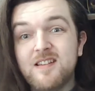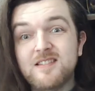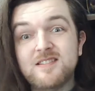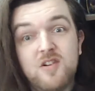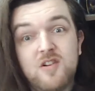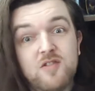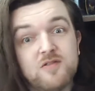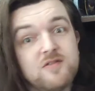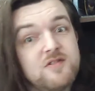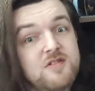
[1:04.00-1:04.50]

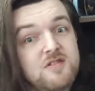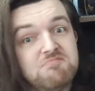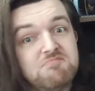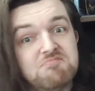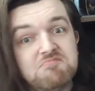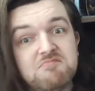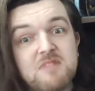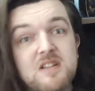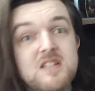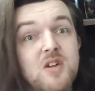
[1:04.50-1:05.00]
lots
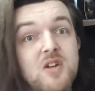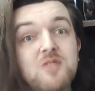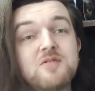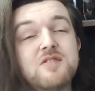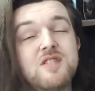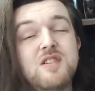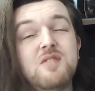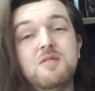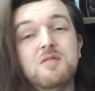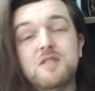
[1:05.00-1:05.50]

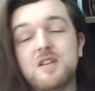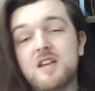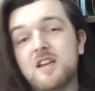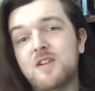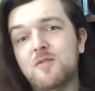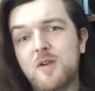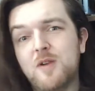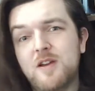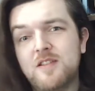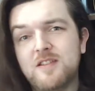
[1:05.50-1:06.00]
that you can take
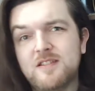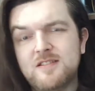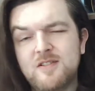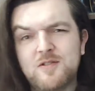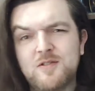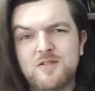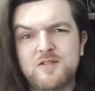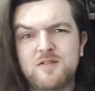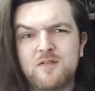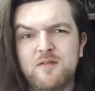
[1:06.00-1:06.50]
away. There's
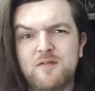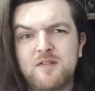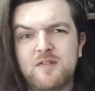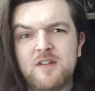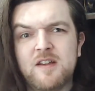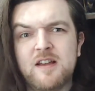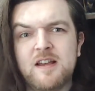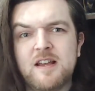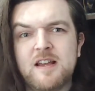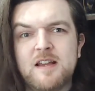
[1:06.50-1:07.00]
lots of
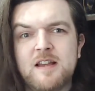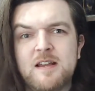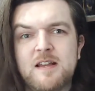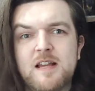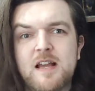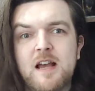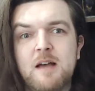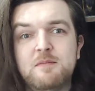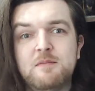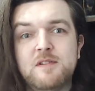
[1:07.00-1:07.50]

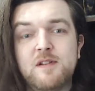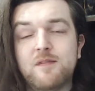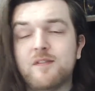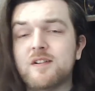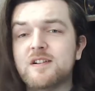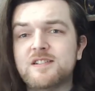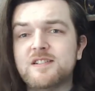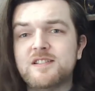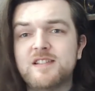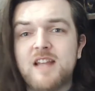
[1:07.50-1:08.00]

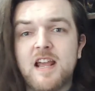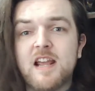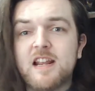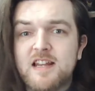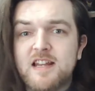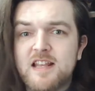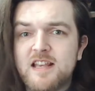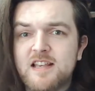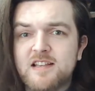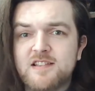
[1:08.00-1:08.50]
different
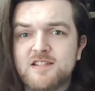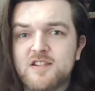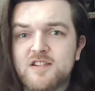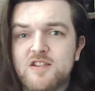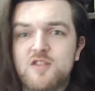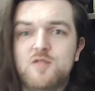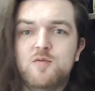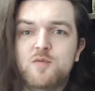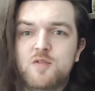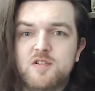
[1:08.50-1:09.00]
techniques that
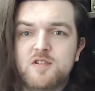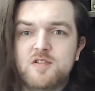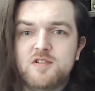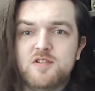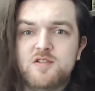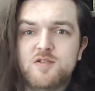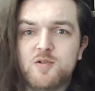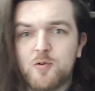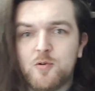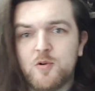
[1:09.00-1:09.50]
you can
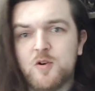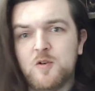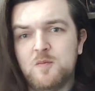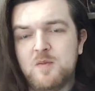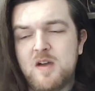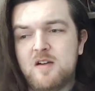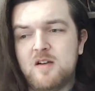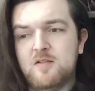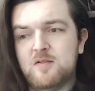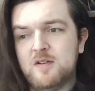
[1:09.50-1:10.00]
talk
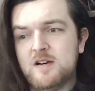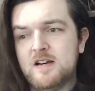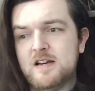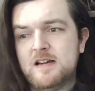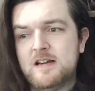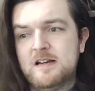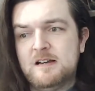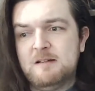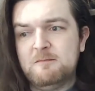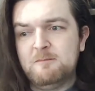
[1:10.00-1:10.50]
about.
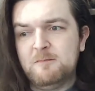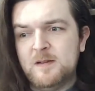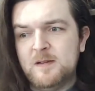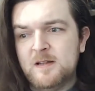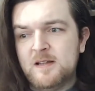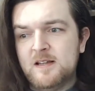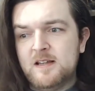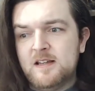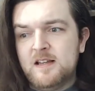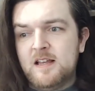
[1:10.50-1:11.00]

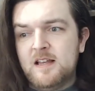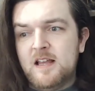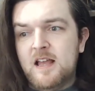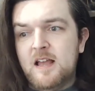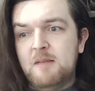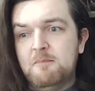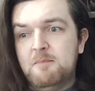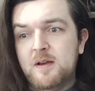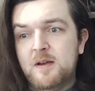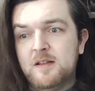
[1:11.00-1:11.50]

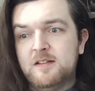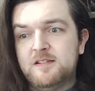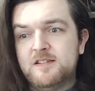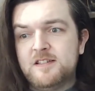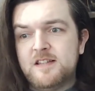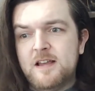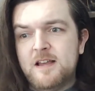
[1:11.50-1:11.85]
But